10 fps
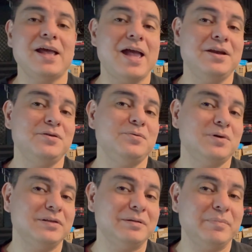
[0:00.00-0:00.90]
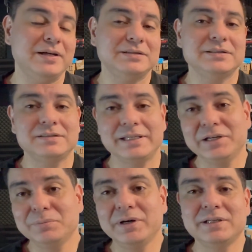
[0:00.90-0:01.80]
and you want the best
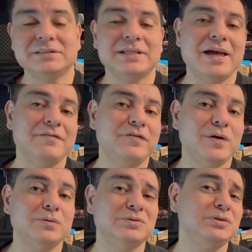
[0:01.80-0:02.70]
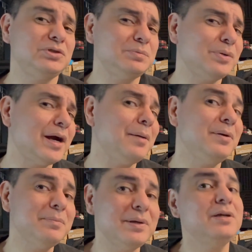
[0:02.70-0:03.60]
earbuds, headphones, you should
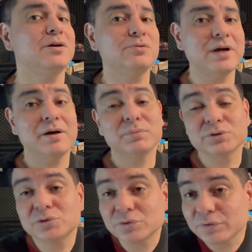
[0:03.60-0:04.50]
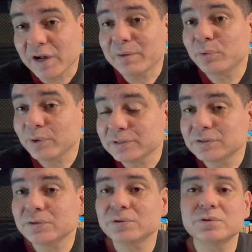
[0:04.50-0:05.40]
probably be around Bluetooth
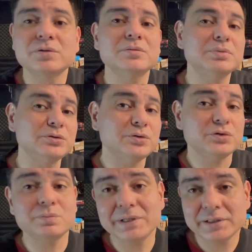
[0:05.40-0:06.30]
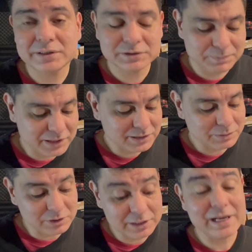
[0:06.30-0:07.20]
5.2, Bluetooth speakers, because
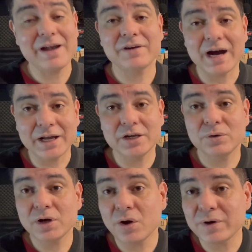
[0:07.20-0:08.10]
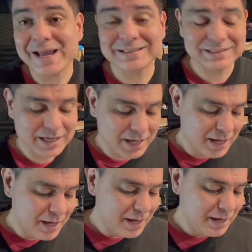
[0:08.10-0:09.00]
it did have audio codecs
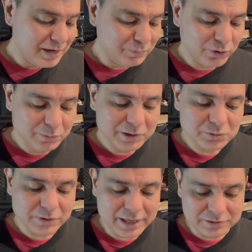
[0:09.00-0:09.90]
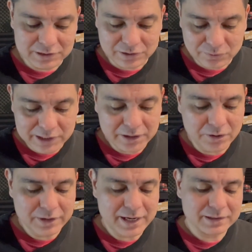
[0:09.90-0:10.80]
improvements with LC3
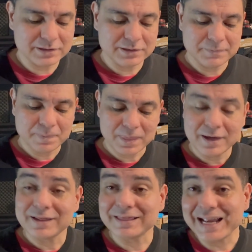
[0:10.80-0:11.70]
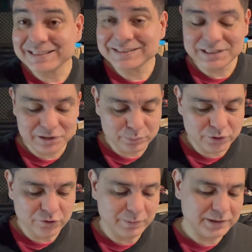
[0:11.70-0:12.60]
codecs, latency
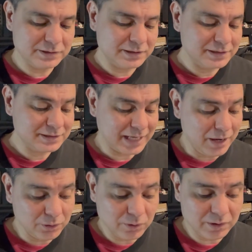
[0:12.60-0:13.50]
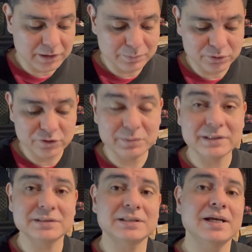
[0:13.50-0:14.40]
improvements, sound quality
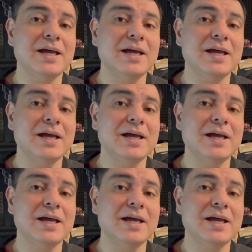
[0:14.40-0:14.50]
improvements.